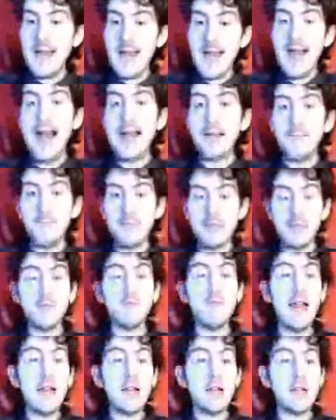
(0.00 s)
to head with the
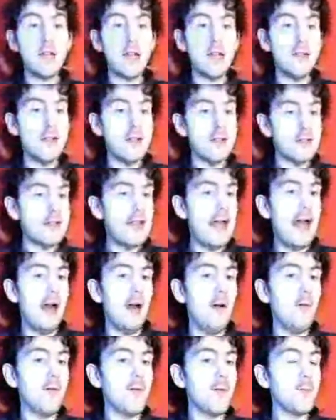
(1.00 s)
Rangers
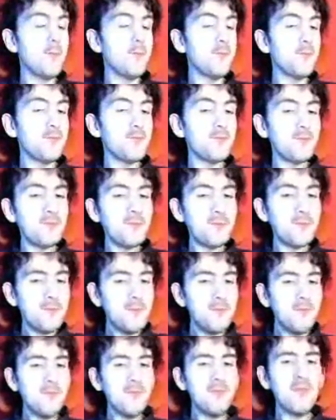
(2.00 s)
herself.
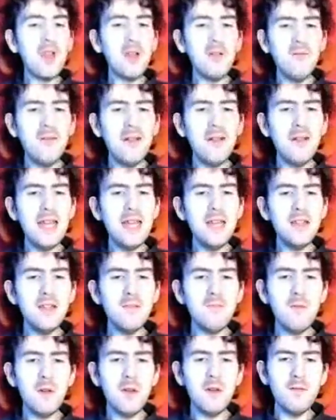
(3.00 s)
Really?
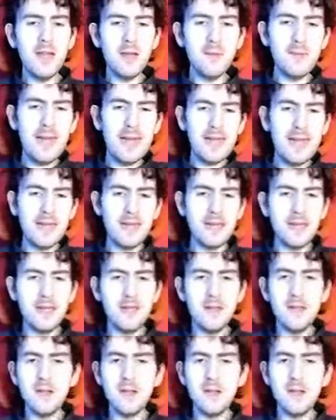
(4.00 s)
Just one quick backhand?